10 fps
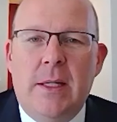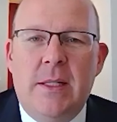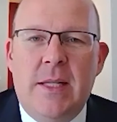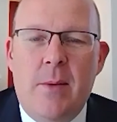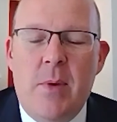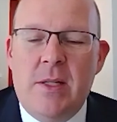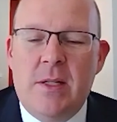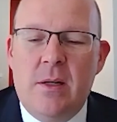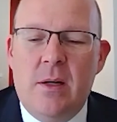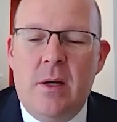Tim,
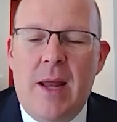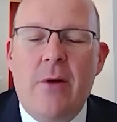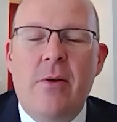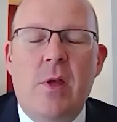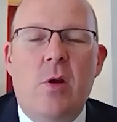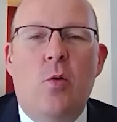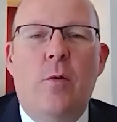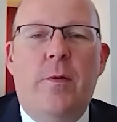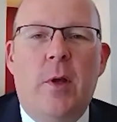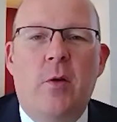it's an area that an
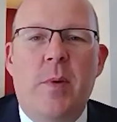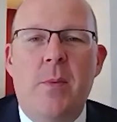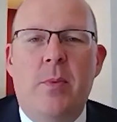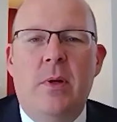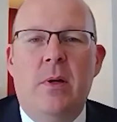awful lot of people